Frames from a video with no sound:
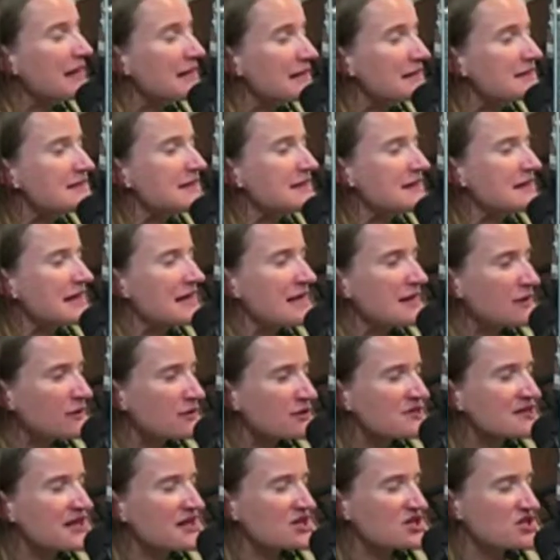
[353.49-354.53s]
it is at the
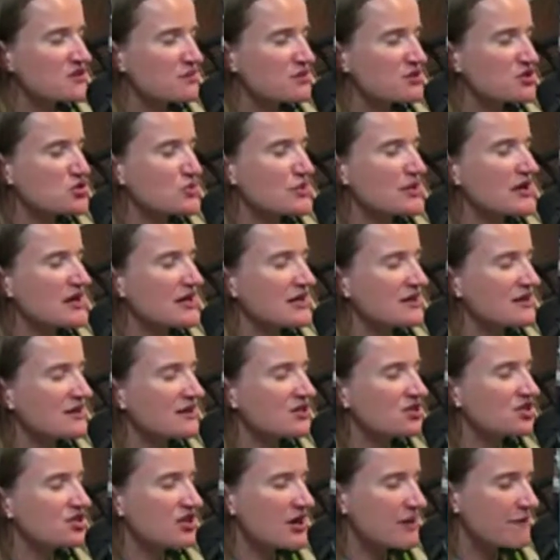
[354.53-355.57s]
intersection
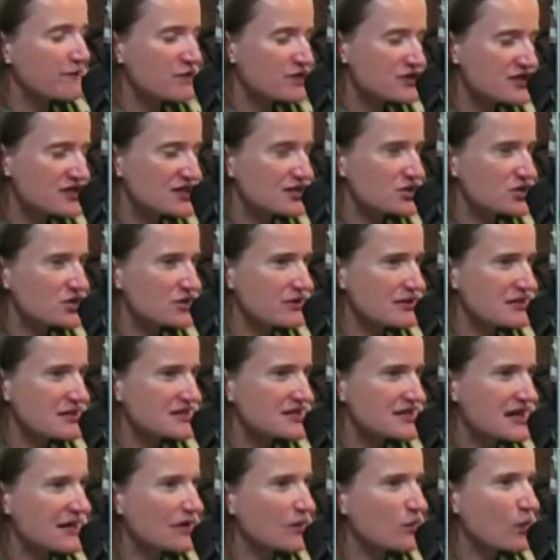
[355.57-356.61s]
between Jefferson
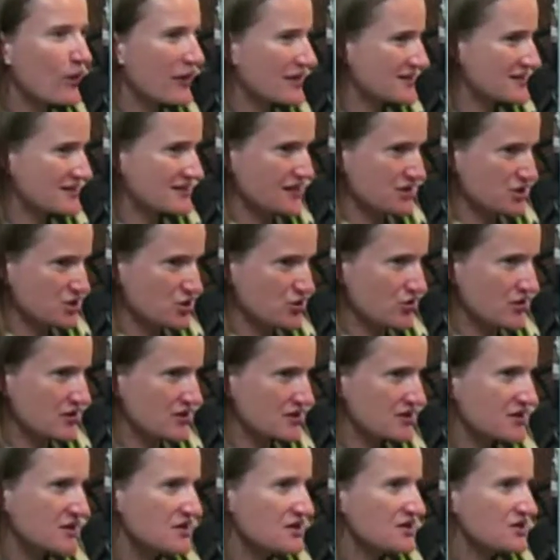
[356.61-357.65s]
Street and West 6th
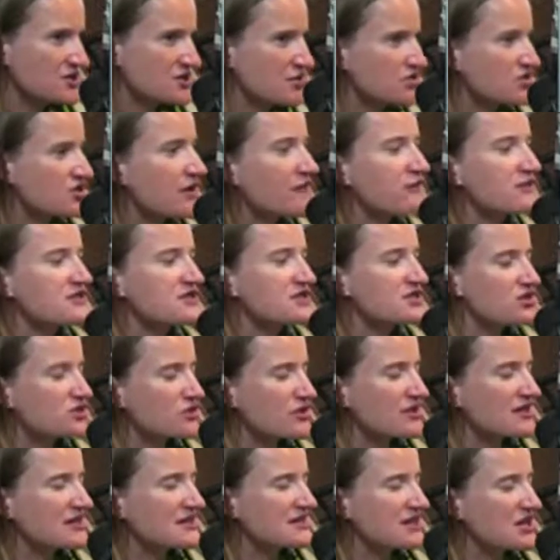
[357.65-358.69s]
Street. So Jefferson
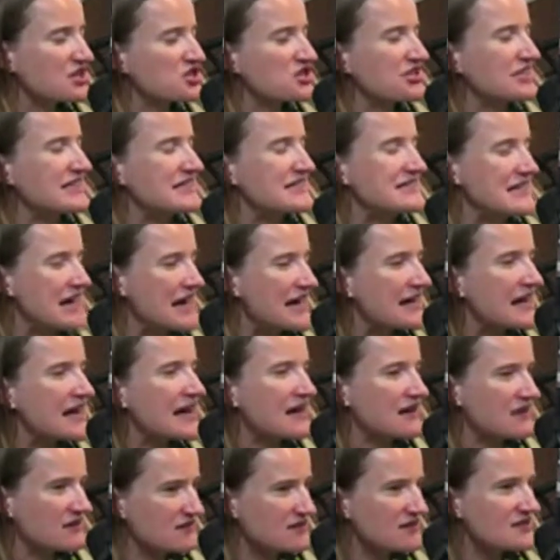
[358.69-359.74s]
Street essentially dead
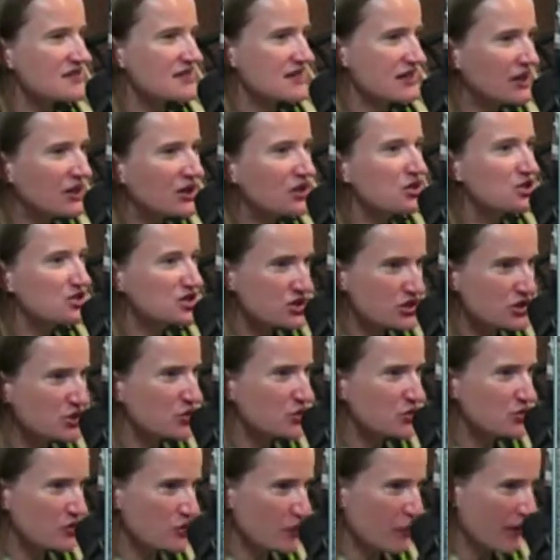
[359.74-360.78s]
ends
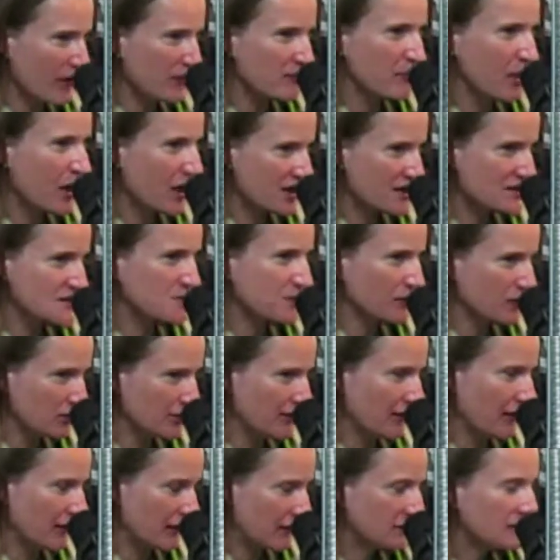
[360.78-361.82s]
into the Breadbox
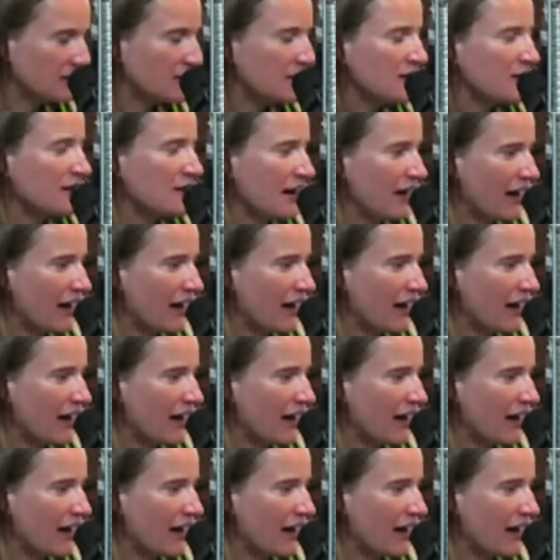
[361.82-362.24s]
building.